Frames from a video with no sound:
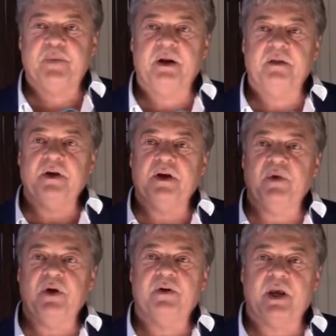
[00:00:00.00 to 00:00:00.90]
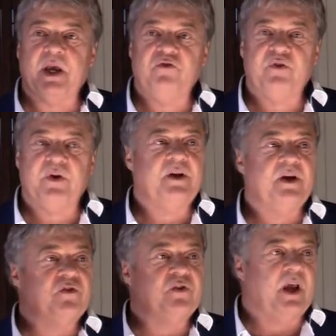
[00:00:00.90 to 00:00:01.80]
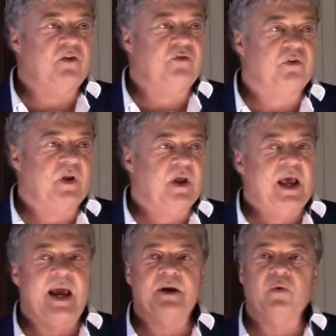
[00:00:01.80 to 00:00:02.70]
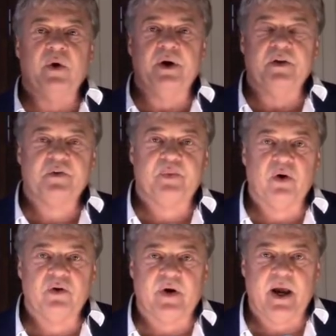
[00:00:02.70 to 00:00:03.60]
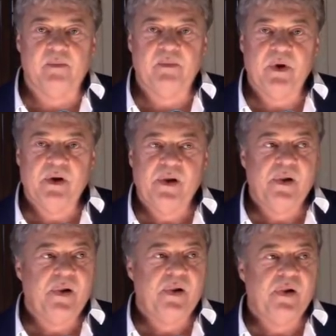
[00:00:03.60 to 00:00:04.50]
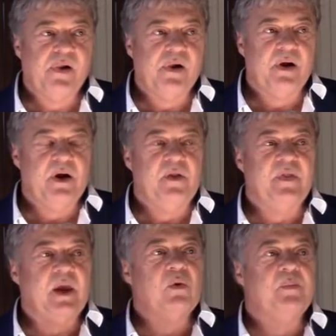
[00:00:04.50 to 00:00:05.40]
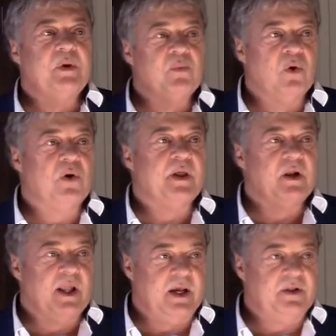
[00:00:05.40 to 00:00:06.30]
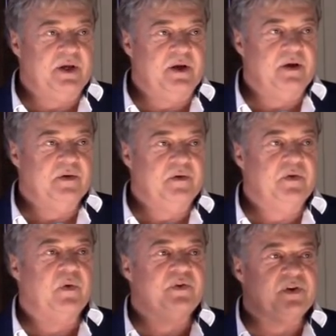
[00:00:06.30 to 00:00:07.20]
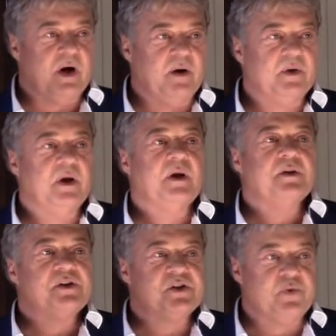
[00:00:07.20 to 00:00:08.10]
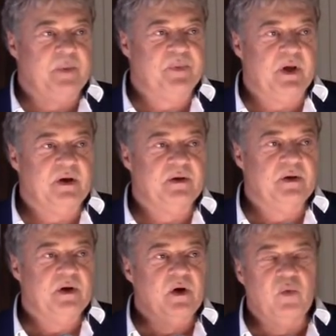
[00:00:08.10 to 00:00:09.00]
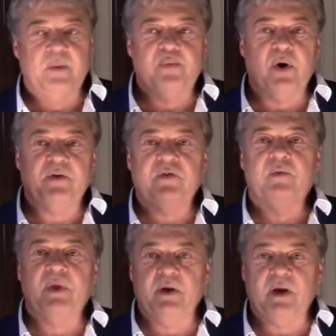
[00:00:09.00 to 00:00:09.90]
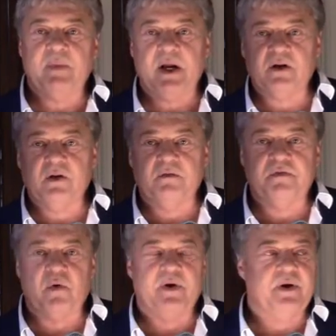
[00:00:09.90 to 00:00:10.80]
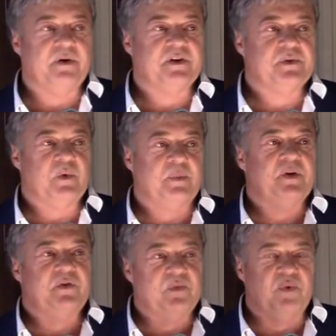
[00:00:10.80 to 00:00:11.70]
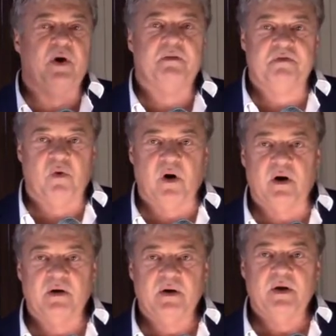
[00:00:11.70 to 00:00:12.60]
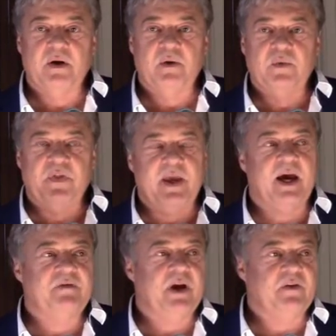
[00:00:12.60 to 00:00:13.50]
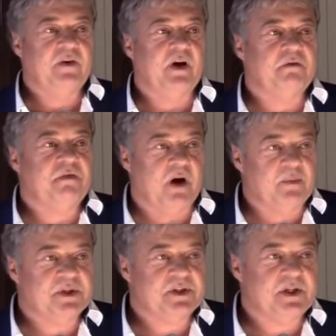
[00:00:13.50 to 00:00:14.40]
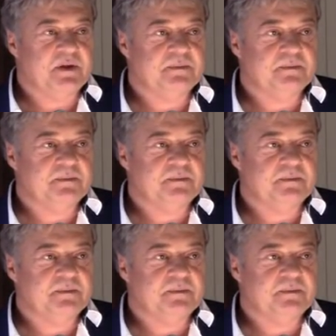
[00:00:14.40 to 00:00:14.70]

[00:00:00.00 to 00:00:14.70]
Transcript: part of the communication and education and awareness program, they will be more than likely to start scripting. 1.2 million medical in 4 years will be 2.4 with the advent of pharmacy.